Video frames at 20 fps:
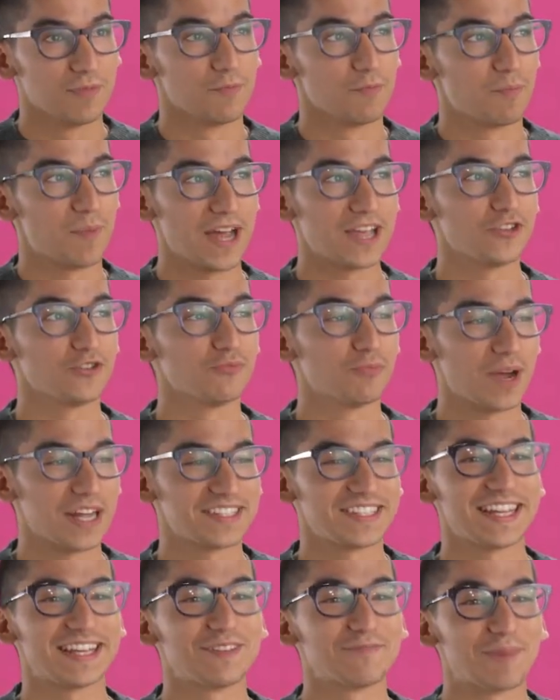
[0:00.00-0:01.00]
by
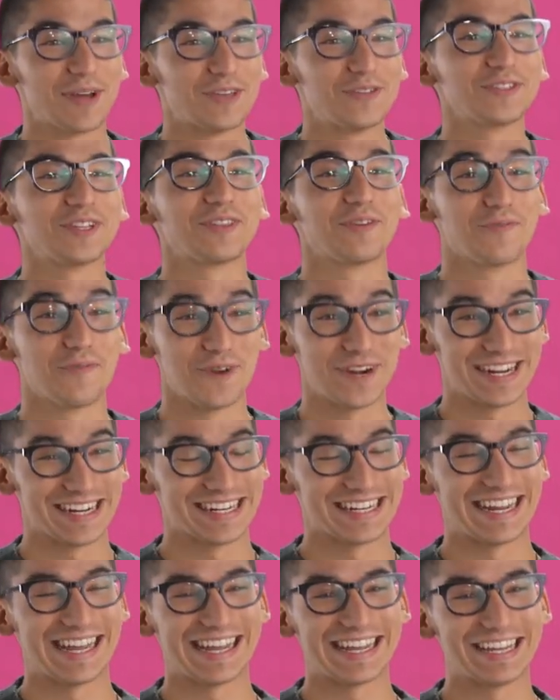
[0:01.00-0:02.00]
using the word
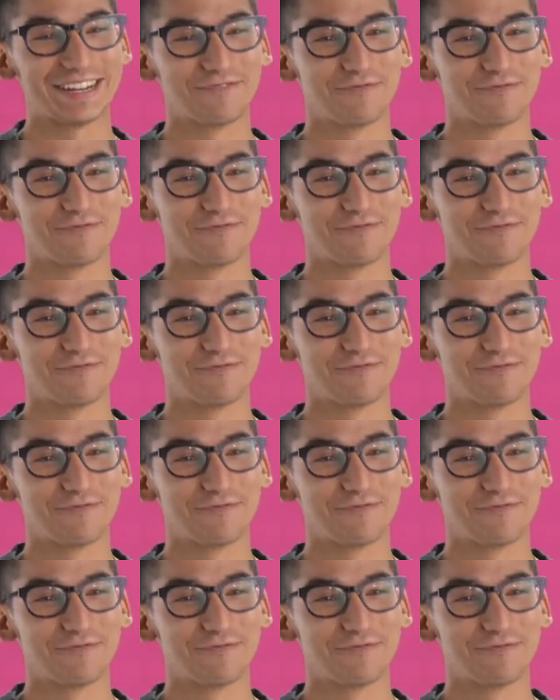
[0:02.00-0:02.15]
ignite,